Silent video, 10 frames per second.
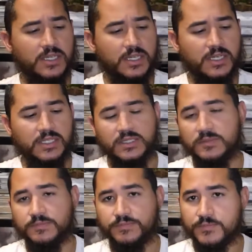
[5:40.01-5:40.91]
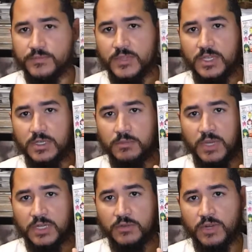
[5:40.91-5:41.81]

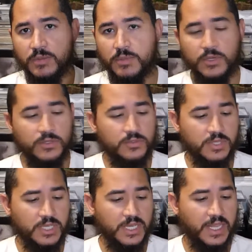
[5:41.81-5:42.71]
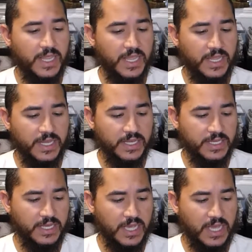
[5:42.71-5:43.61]
Monica Rambeau,
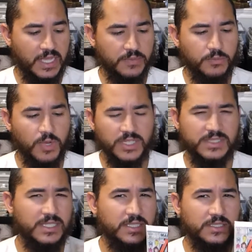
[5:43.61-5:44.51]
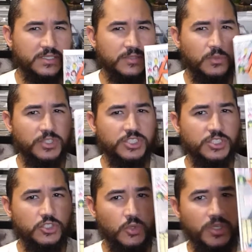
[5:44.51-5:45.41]
and I want to say this is when
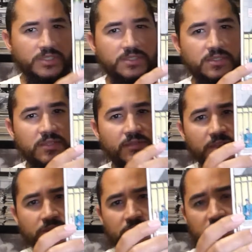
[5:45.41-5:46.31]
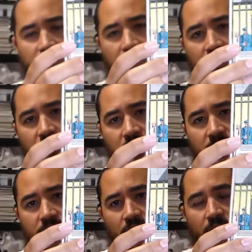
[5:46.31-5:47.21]
she joins the Avengers.
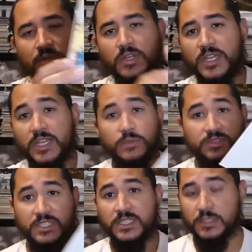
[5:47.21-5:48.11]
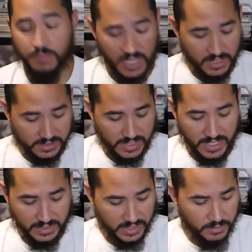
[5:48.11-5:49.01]
So it was sitting in the box, it
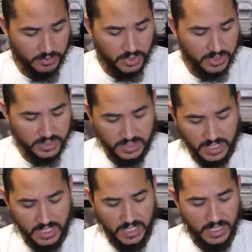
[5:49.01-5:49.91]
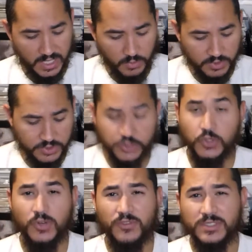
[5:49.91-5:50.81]
had a label on it. I wasn't
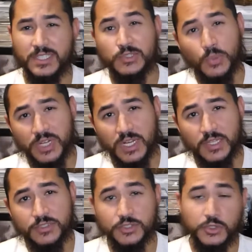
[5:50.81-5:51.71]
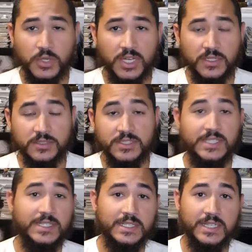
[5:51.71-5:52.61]
sure if it said $20 or $2.
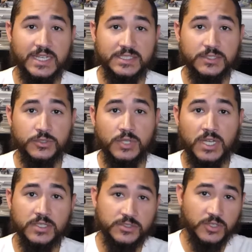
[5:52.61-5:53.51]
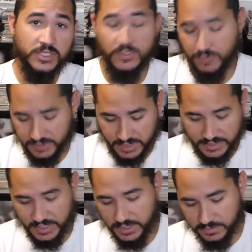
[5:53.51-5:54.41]
Guy said $2, so I definitely
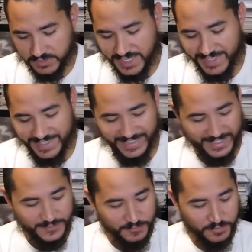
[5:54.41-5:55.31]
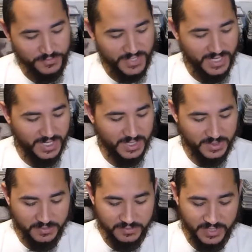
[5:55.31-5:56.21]
snatched that
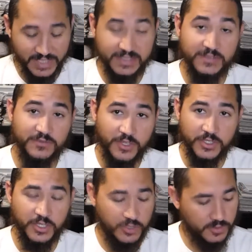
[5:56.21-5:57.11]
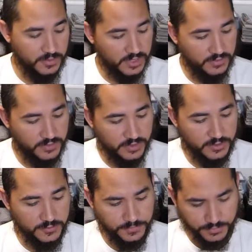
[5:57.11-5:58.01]
up. Next, found another
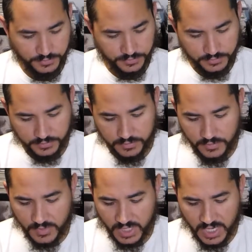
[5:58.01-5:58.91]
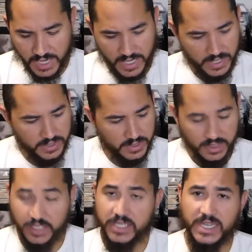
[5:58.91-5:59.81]
vendor, and
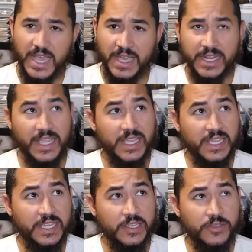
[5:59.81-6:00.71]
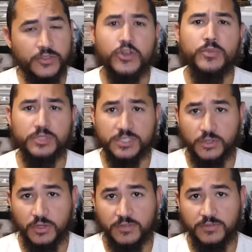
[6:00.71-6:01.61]
he had a 30%
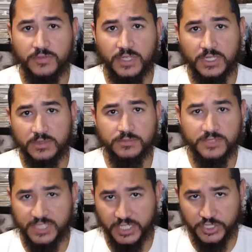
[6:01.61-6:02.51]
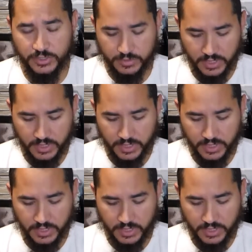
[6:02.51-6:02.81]
off section